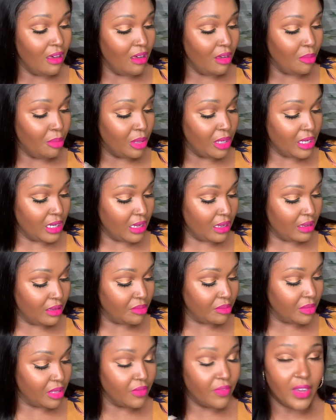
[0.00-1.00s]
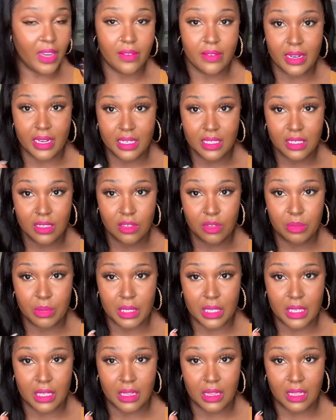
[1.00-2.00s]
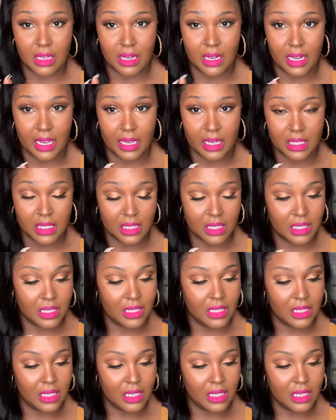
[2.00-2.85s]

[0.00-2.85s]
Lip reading: But the foundation will be the next.